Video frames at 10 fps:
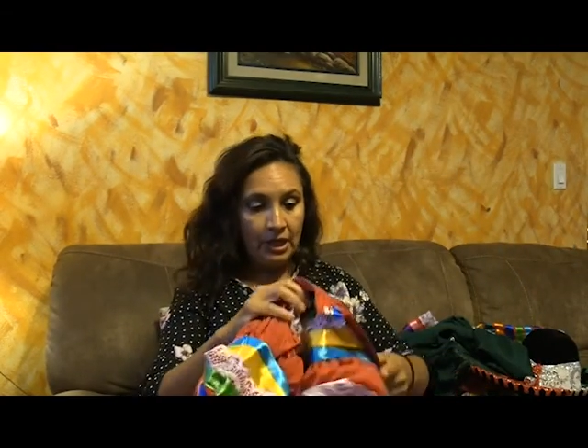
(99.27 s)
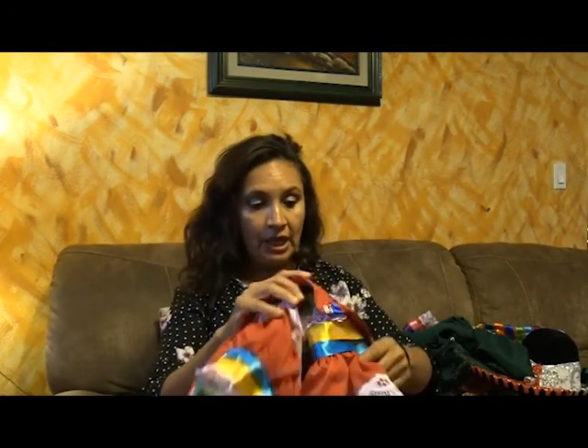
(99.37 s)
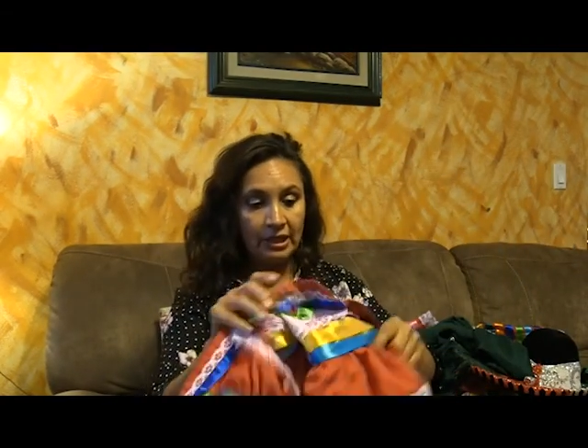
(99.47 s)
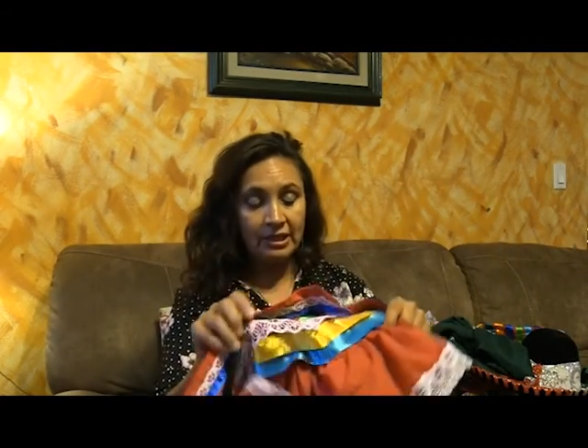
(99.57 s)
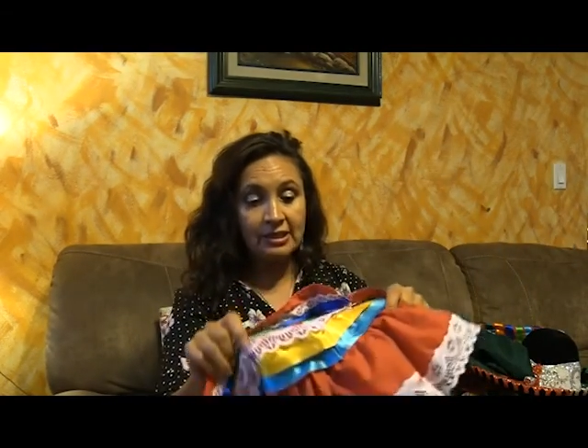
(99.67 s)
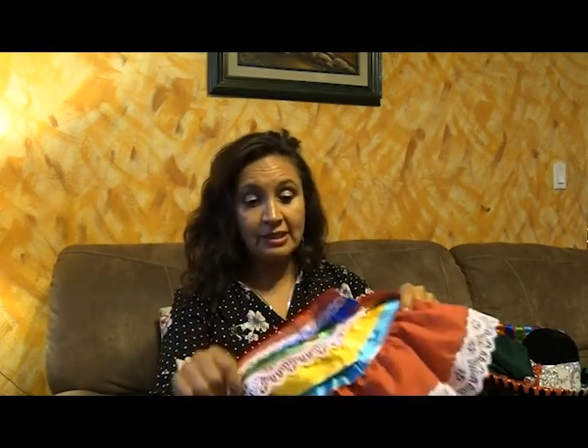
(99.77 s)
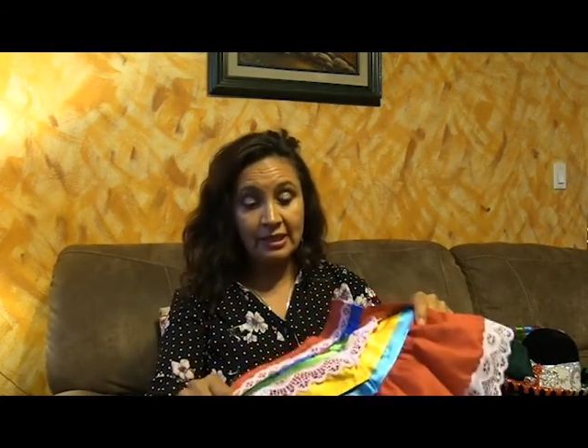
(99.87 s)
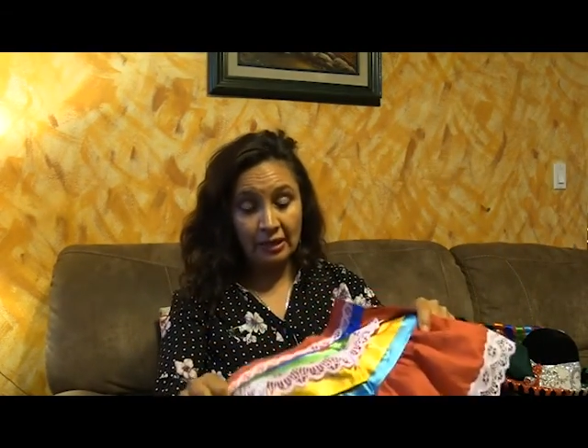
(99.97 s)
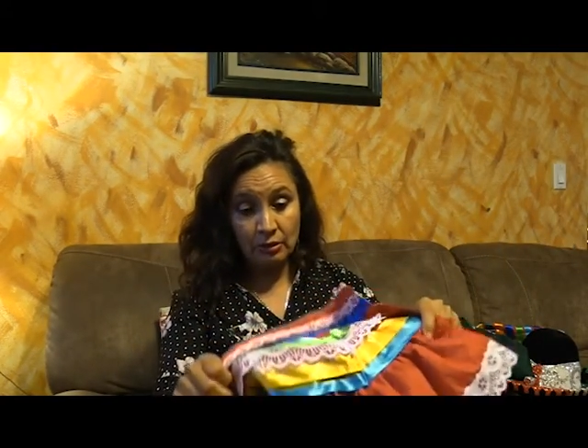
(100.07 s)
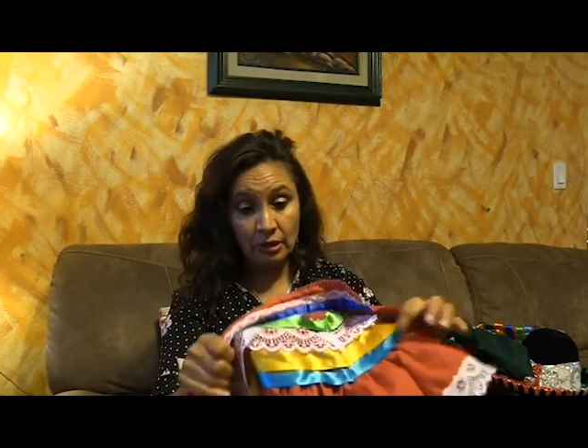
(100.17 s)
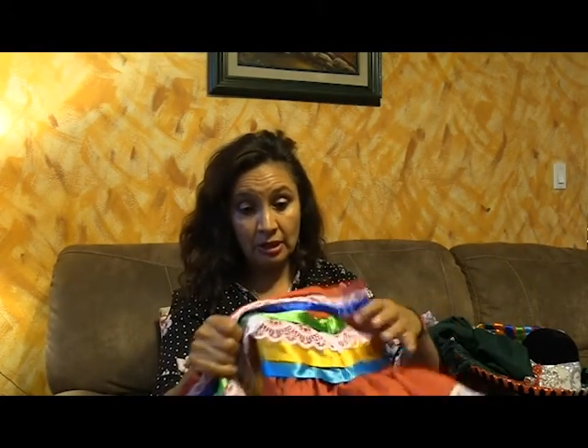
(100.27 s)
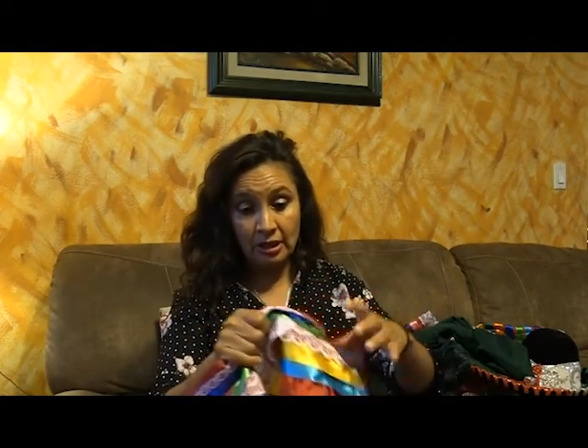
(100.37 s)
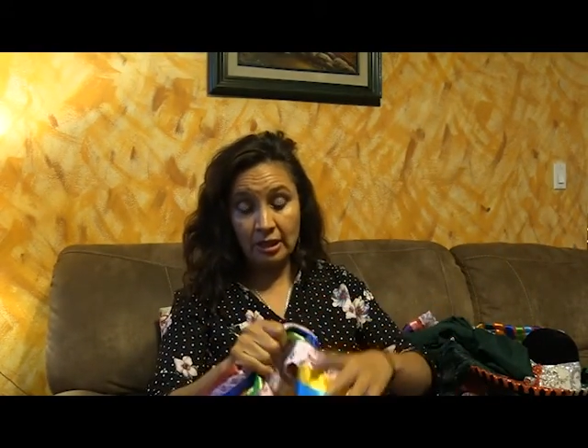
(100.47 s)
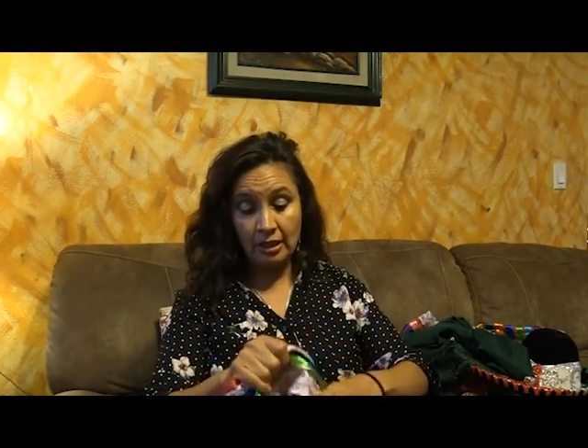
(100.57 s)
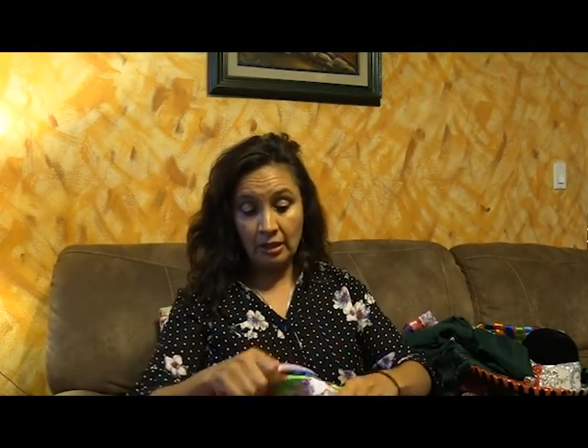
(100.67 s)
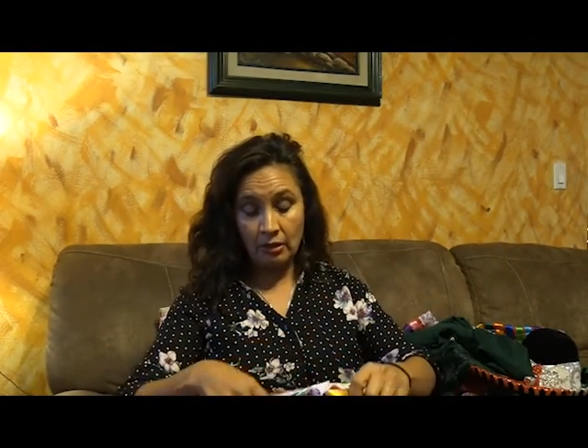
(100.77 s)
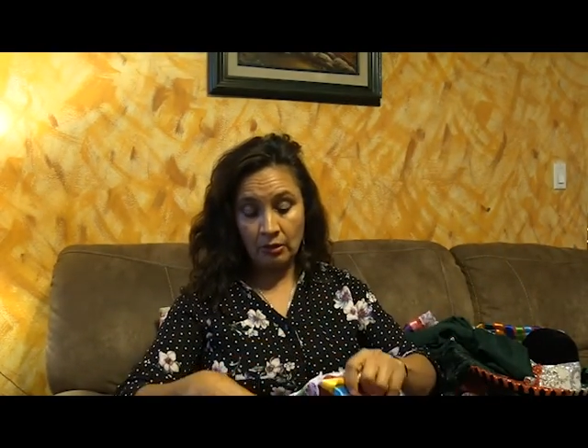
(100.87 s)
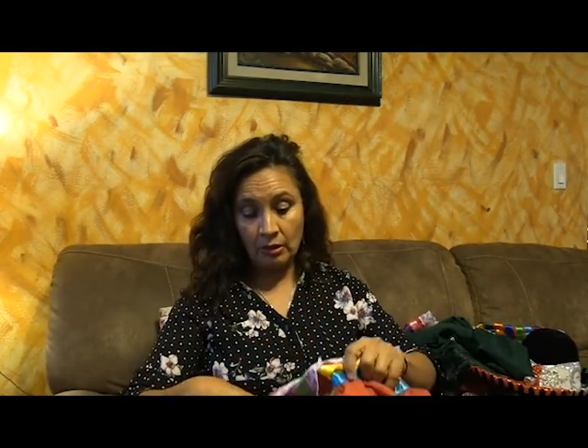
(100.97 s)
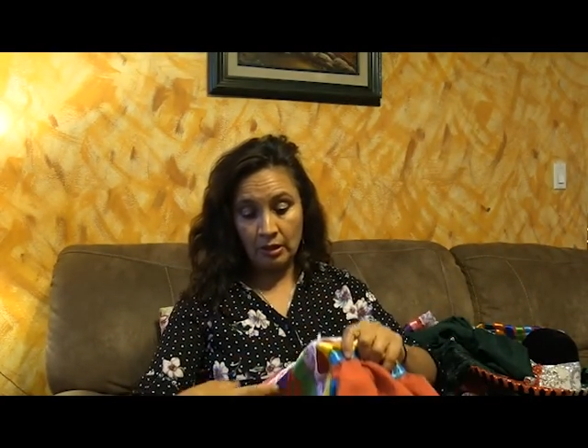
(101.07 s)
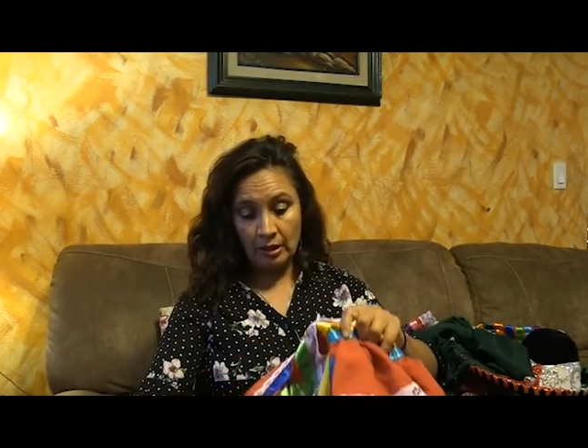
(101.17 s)
And this is actually the
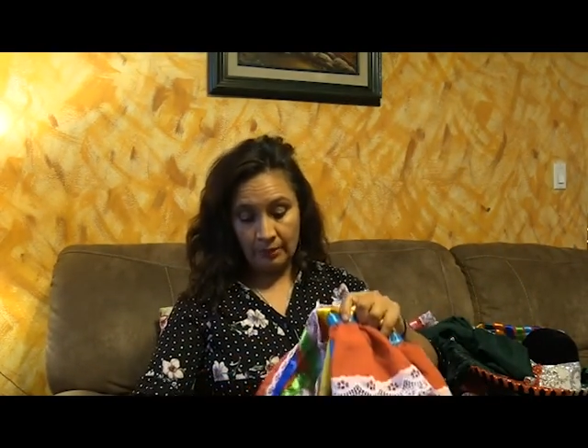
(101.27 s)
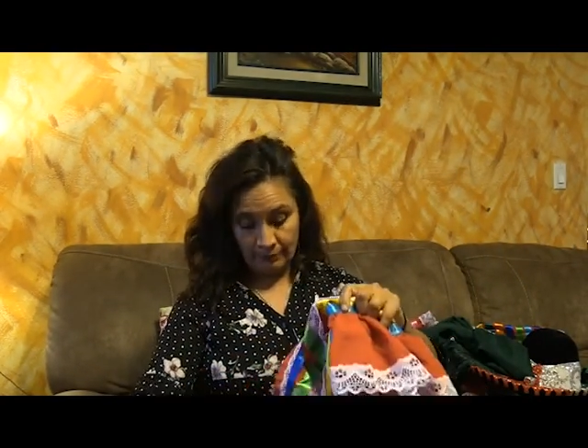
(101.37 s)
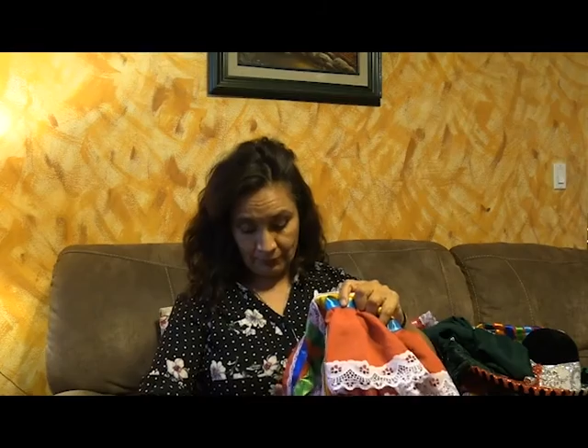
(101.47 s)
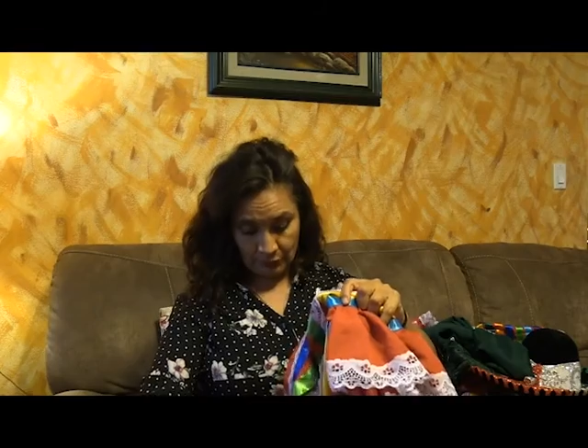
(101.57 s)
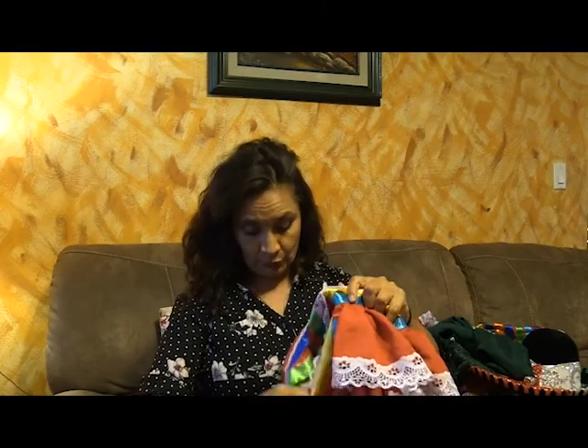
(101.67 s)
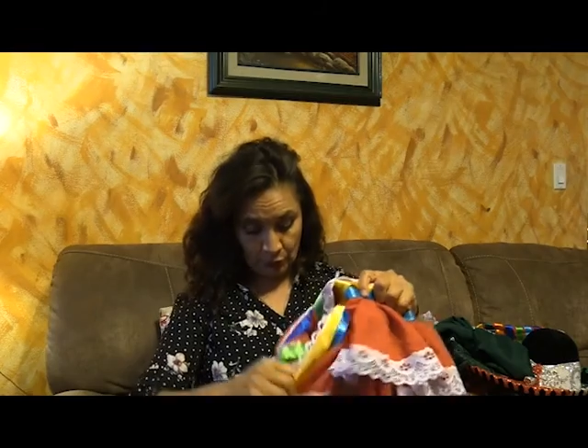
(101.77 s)
or, um,